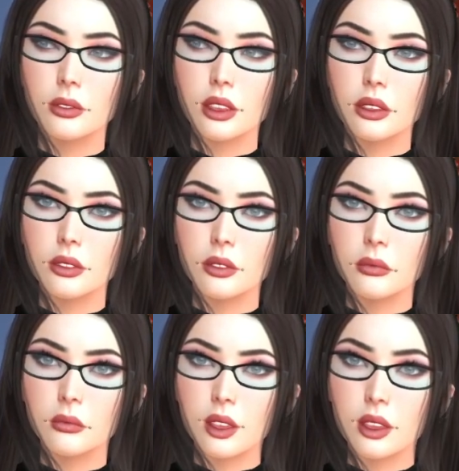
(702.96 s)
Don't put
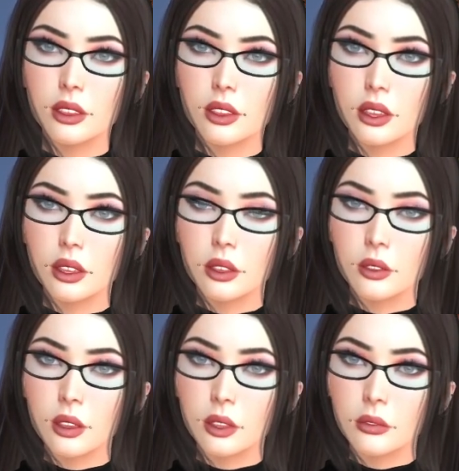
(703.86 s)
lies.
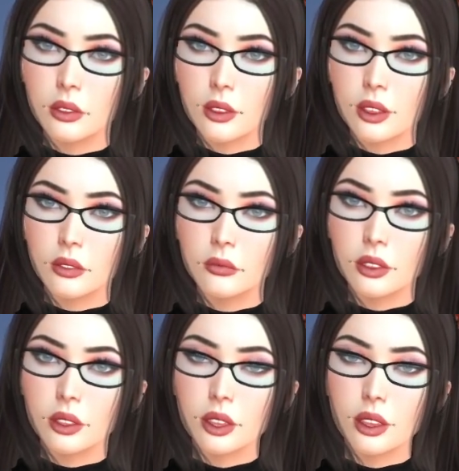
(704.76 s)
Don't
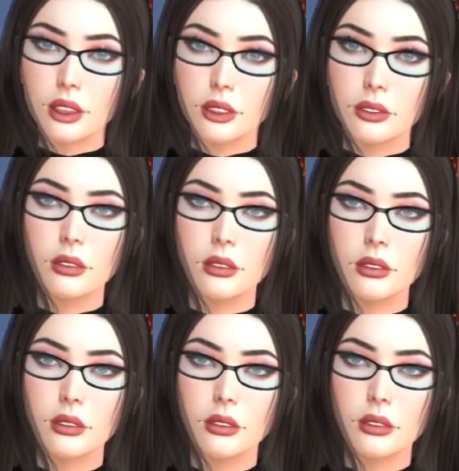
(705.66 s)
put none of that.
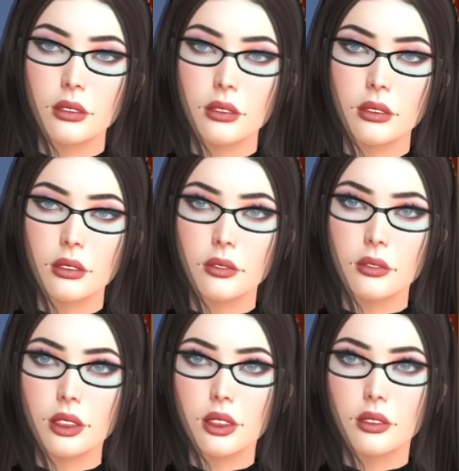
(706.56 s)

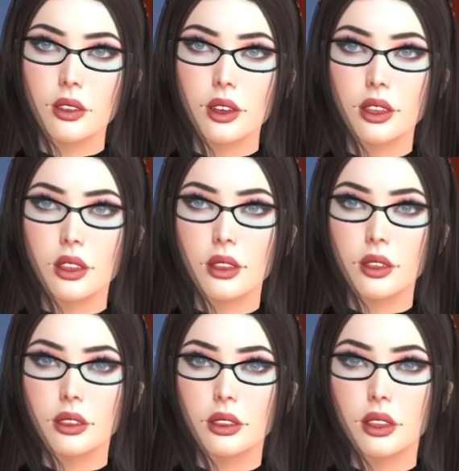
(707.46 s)
SL is
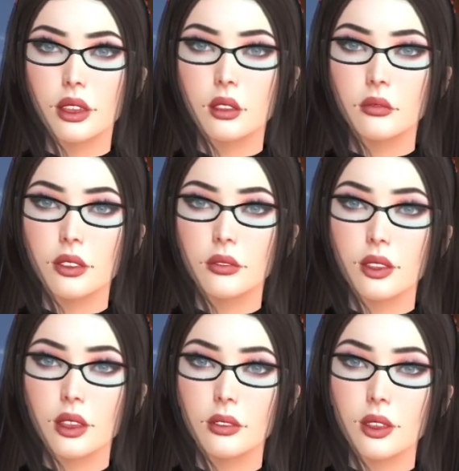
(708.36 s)
SL and RL
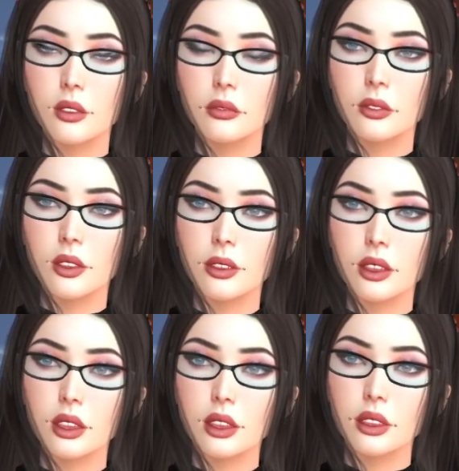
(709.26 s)
is RL on your
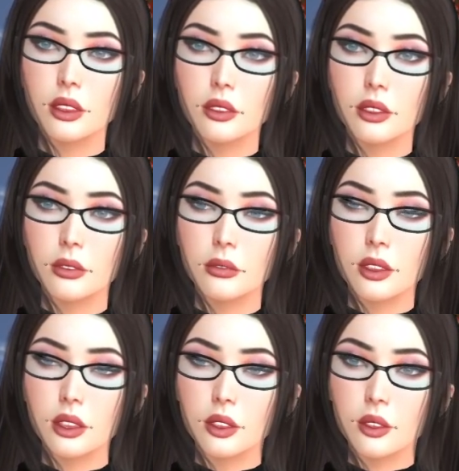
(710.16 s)
front
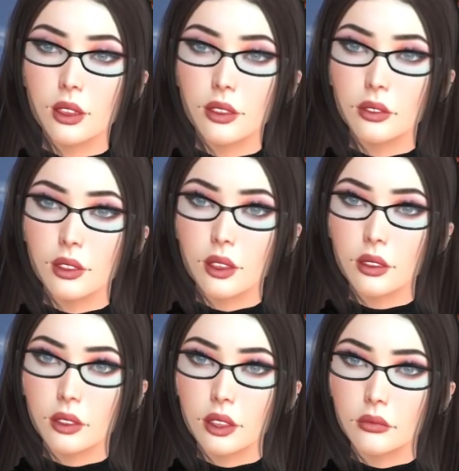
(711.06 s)
page. That does not
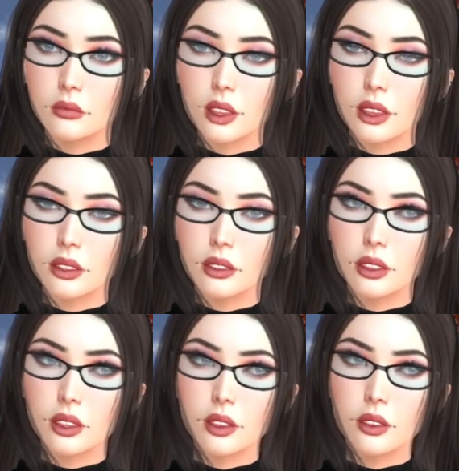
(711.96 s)
belong on the front
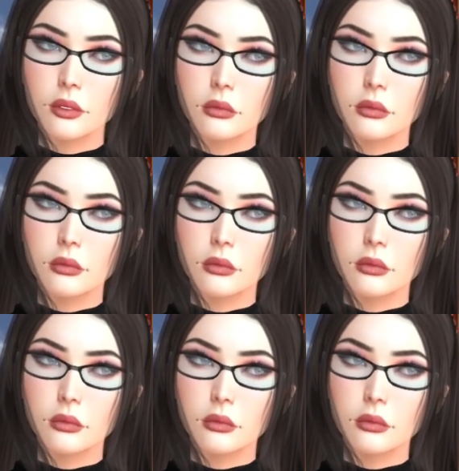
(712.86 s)
page.